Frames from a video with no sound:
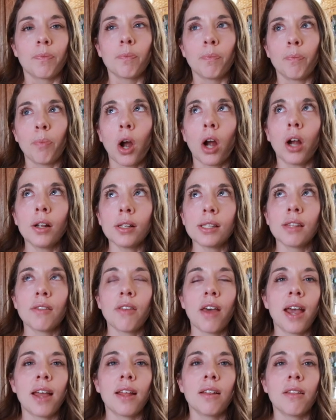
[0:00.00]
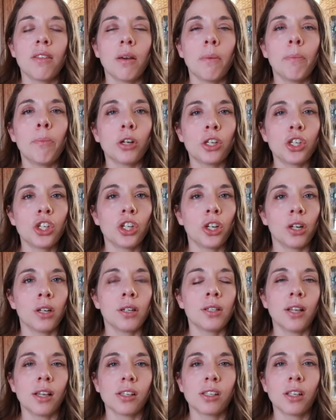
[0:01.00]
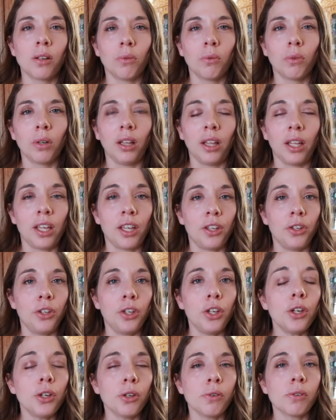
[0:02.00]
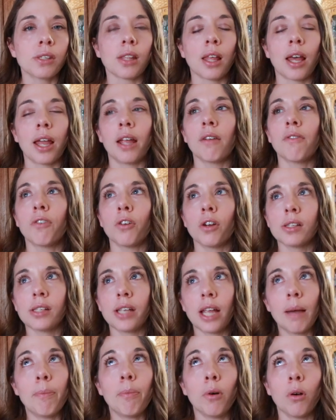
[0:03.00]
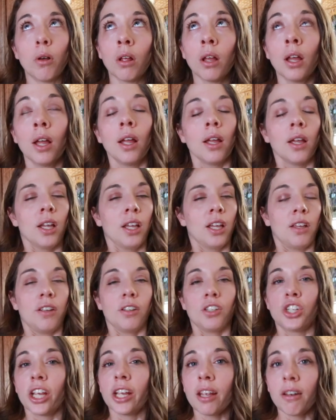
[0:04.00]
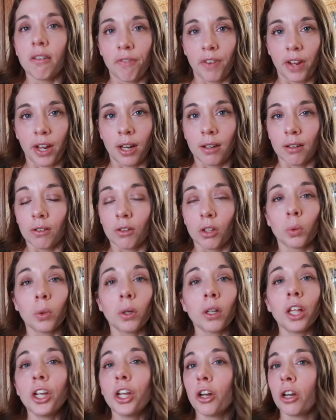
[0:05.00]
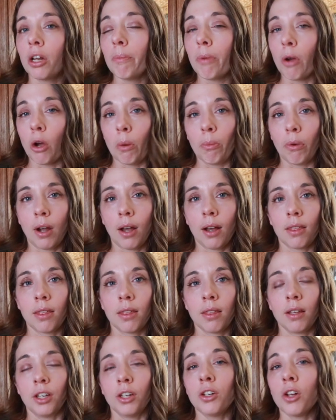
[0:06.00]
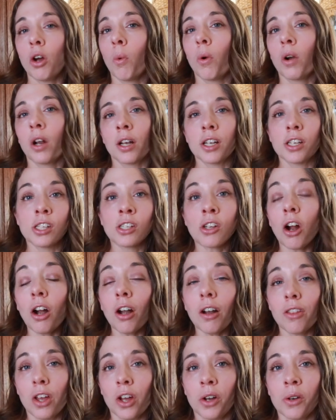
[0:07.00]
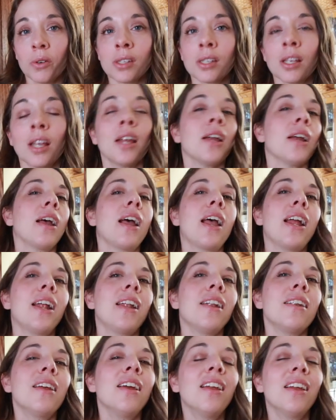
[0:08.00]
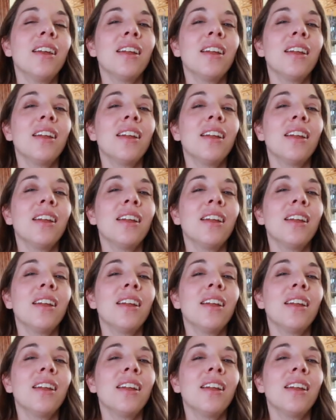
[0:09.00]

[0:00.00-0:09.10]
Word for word: parts that the butcher doesn't really use. Like for example, Chicken feet, they're really good in bone broth. You don't wanna discard those. And